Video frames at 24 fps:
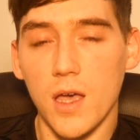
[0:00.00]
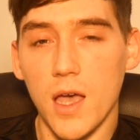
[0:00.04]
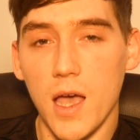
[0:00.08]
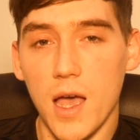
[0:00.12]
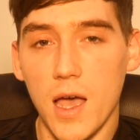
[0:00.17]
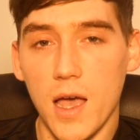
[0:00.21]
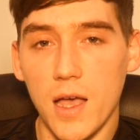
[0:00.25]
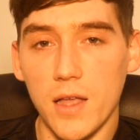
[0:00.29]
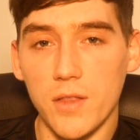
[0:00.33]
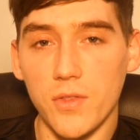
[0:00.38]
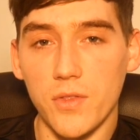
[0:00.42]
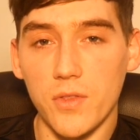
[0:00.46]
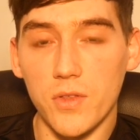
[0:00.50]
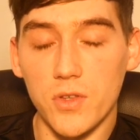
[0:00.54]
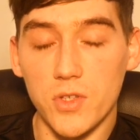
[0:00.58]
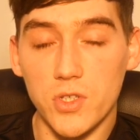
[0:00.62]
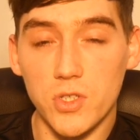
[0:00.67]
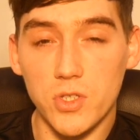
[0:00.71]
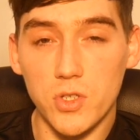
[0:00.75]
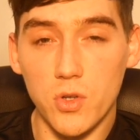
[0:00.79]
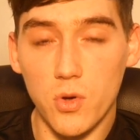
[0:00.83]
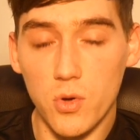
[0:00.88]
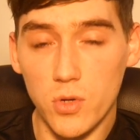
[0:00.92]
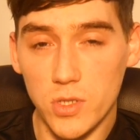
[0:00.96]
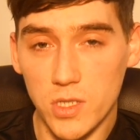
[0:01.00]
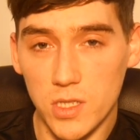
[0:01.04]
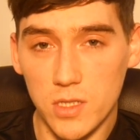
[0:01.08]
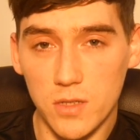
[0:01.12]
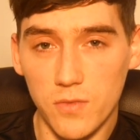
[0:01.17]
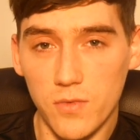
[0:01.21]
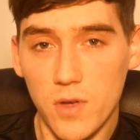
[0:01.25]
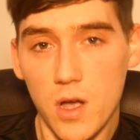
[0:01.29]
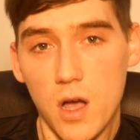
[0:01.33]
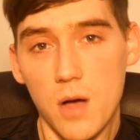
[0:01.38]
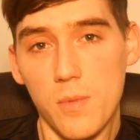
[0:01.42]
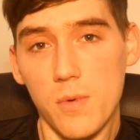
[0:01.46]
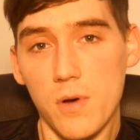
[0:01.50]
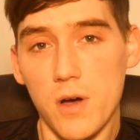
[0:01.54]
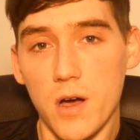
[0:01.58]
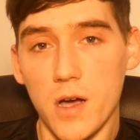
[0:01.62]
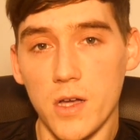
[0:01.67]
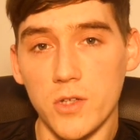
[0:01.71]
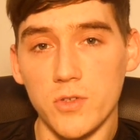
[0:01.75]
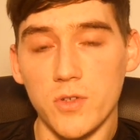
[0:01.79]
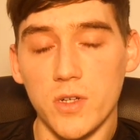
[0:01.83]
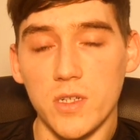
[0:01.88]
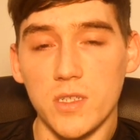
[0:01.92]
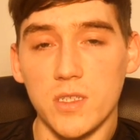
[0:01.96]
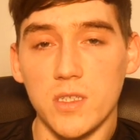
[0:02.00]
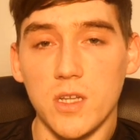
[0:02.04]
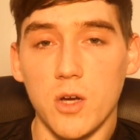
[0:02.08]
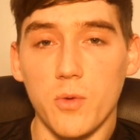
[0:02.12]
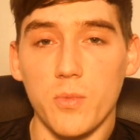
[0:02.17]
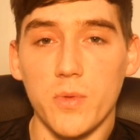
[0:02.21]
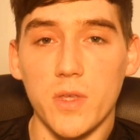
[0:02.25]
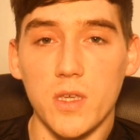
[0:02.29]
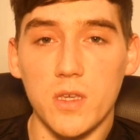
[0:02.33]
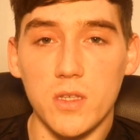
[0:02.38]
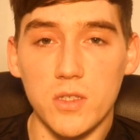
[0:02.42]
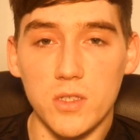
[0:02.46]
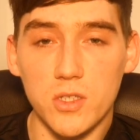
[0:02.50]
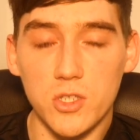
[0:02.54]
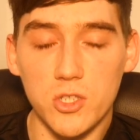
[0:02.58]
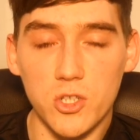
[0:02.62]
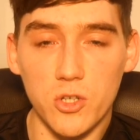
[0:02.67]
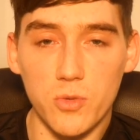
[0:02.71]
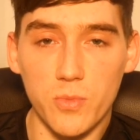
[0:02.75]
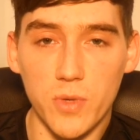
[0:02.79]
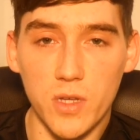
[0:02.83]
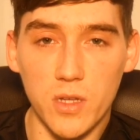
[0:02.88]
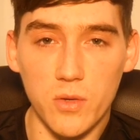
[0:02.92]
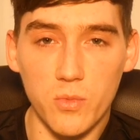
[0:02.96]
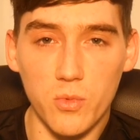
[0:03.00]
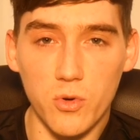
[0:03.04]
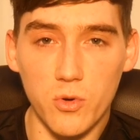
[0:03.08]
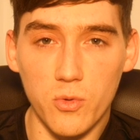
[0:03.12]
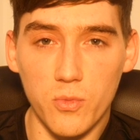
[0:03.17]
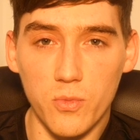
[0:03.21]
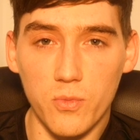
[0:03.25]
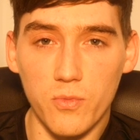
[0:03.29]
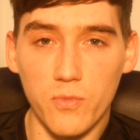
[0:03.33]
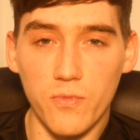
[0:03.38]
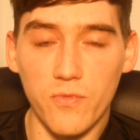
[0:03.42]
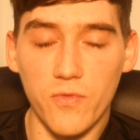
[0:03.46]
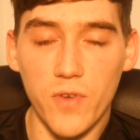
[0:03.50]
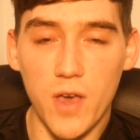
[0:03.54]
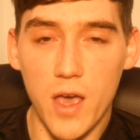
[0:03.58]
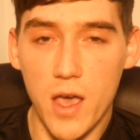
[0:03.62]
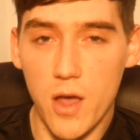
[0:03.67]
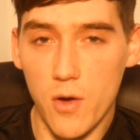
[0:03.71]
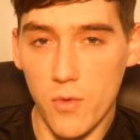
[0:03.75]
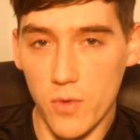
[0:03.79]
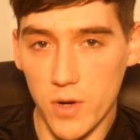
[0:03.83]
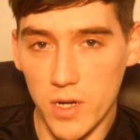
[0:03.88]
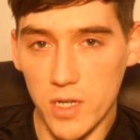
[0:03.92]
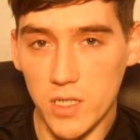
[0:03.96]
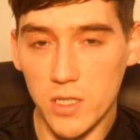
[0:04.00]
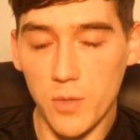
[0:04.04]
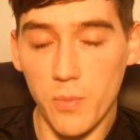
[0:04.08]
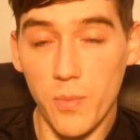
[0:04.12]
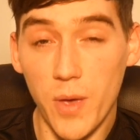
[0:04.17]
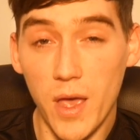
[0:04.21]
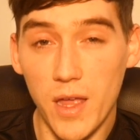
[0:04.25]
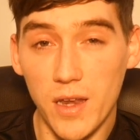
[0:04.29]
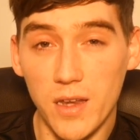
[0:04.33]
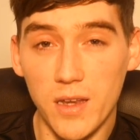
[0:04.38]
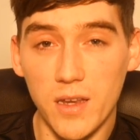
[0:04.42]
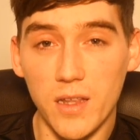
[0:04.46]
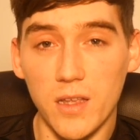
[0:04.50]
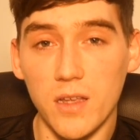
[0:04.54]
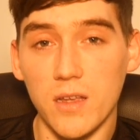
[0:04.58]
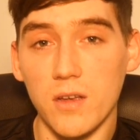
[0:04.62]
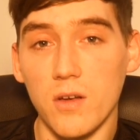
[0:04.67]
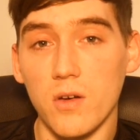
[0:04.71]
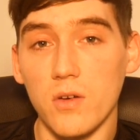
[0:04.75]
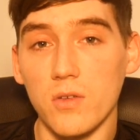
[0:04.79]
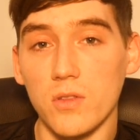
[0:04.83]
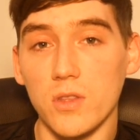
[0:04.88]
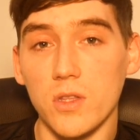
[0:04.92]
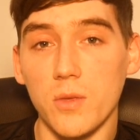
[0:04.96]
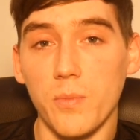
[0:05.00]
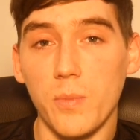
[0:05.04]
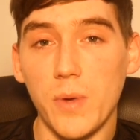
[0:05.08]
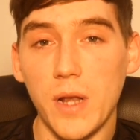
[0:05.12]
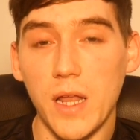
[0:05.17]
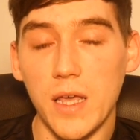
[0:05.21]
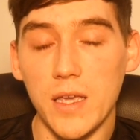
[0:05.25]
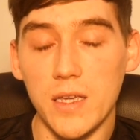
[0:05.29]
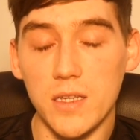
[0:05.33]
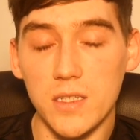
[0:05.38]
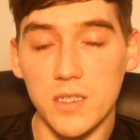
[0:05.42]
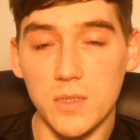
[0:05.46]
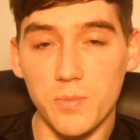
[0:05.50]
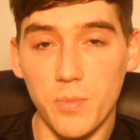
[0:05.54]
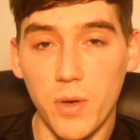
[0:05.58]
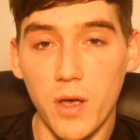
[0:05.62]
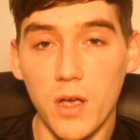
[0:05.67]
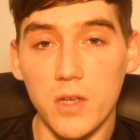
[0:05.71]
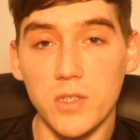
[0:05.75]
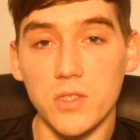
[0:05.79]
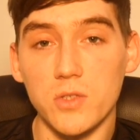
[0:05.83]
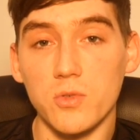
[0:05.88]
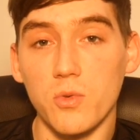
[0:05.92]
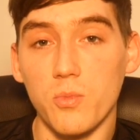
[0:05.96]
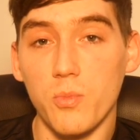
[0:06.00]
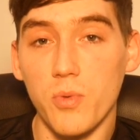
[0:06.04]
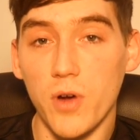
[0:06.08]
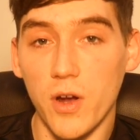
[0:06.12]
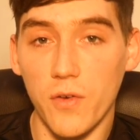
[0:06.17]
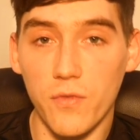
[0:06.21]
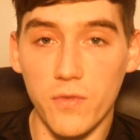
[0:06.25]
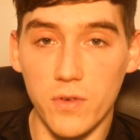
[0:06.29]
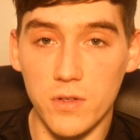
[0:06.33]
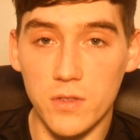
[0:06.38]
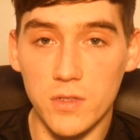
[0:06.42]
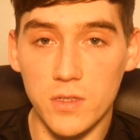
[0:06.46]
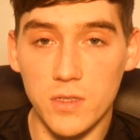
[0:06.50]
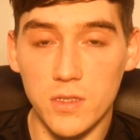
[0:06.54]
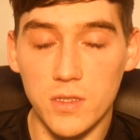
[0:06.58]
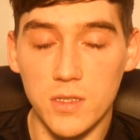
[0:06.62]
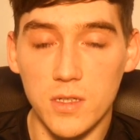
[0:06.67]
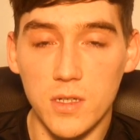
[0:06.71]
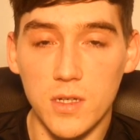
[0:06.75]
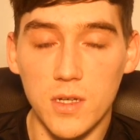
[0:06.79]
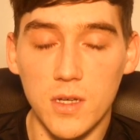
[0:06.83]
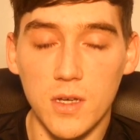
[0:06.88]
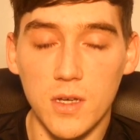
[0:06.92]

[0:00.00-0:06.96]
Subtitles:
And the sources of carbohydrates they'll be consuming will vary depending on the player's personal preference.